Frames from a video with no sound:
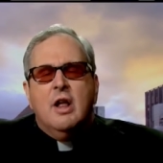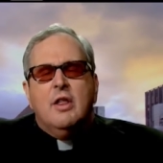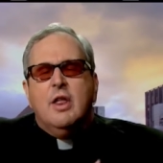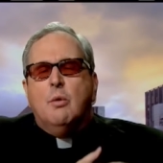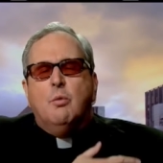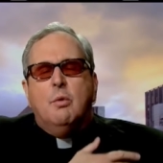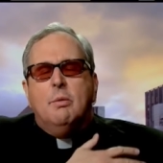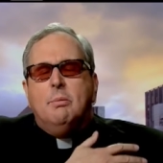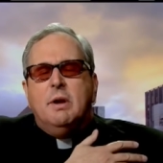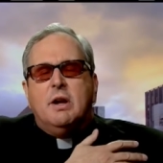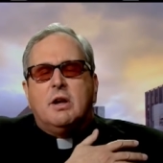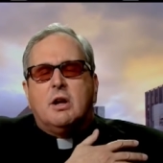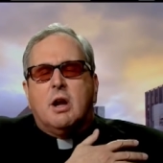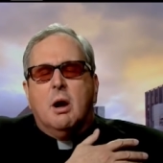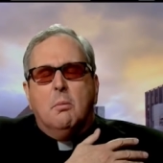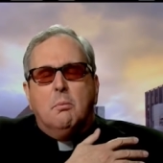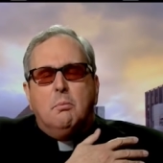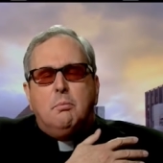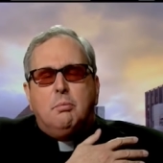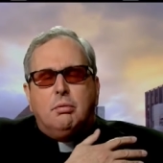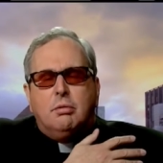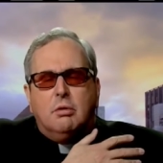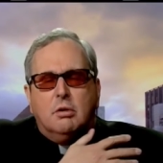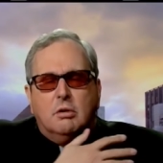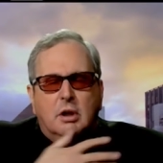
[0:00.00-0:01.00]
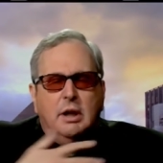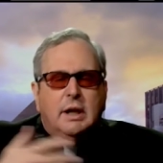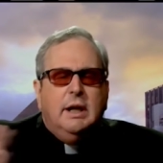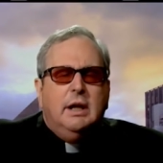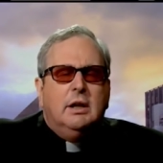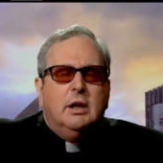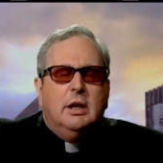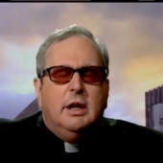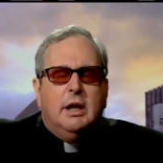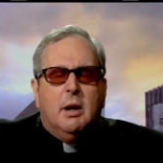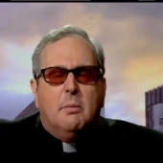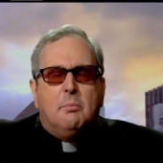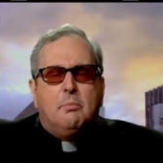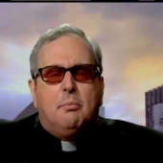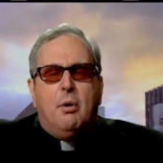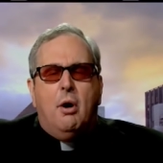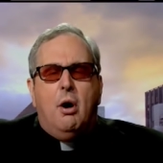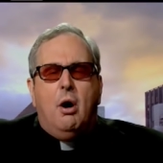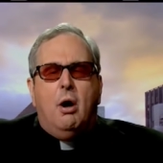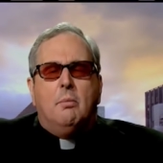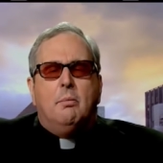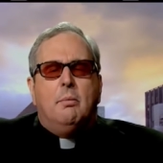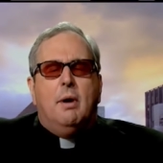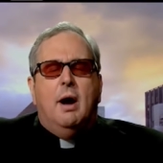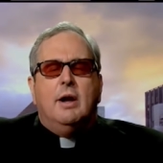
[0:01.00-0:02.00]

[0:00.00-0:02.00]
They would be completely appalled